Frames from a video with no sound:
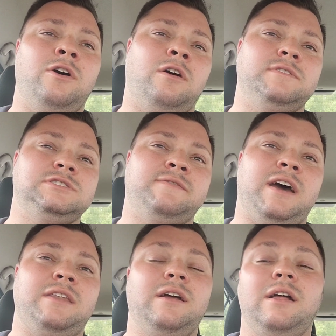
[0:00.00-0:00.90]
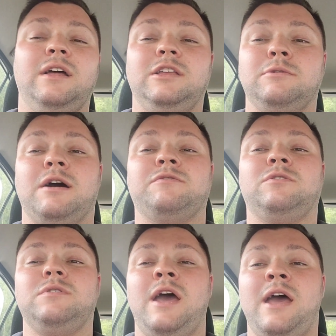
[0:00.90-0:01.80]
and obviously then you have,
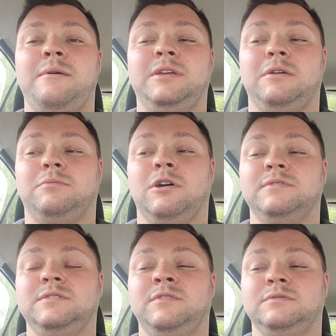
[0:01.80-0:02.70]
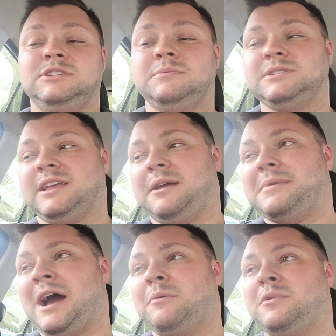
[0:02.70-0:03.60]
you know, got the other teams that came
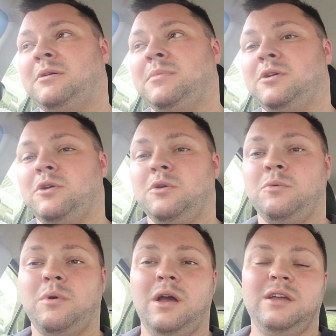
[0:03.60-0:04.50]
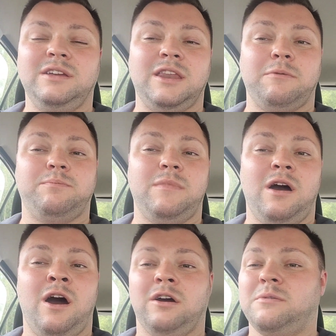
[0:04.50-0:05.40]
down with him who, you know,
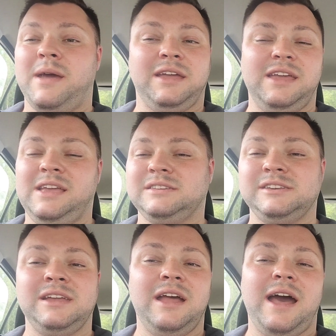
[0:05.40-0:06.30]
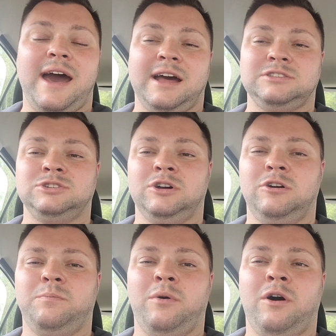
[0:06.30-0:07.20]
aren't going to make it easy at
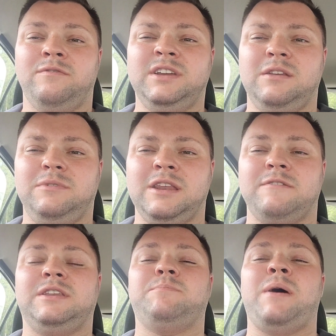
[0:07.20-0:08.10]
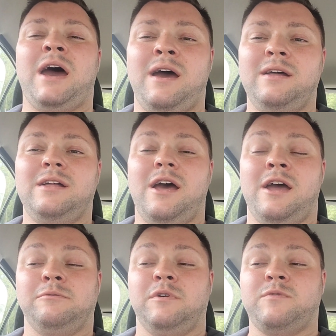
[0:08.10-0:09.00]
all, but they did, you know, they did better,
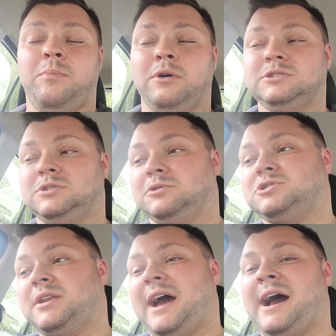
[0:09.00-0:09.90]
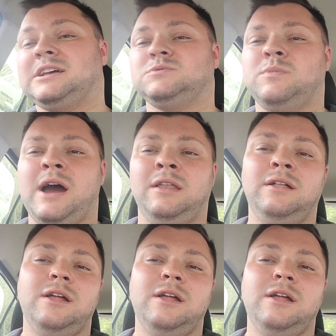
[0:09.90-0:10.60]
and with the points deduction as well.